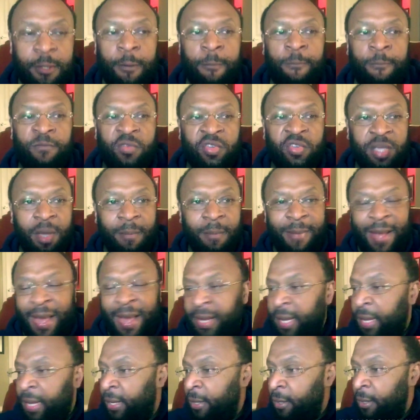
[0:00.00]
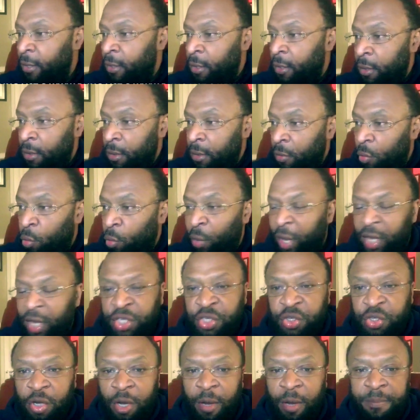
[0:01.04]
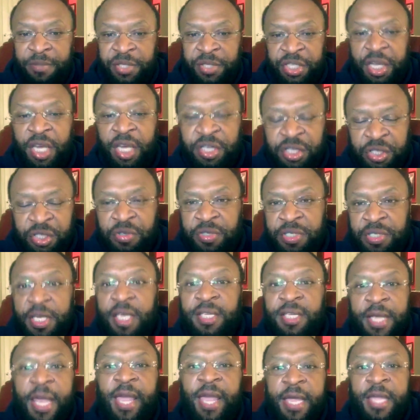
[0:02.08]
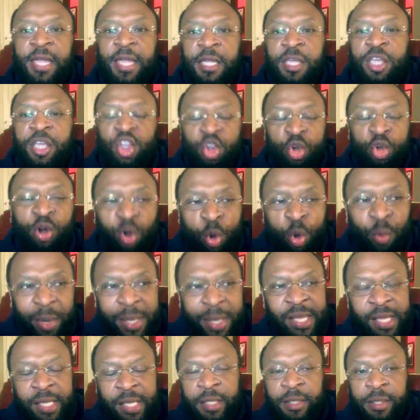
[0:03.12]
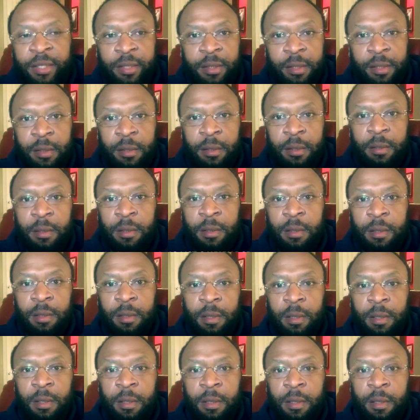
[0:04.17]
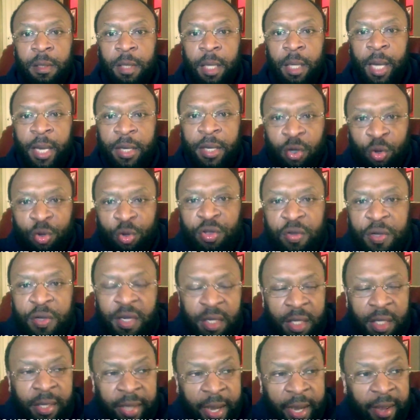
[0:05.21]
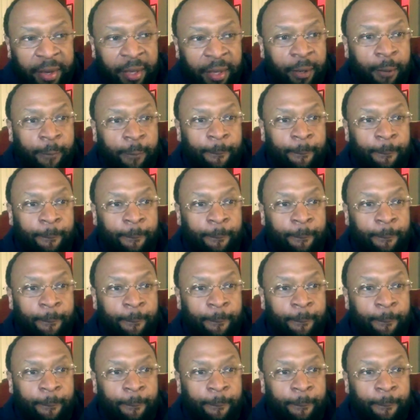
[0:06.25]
Somebody wakes you up, shakes you, says, hey, you're queen. I know you're in the gutter.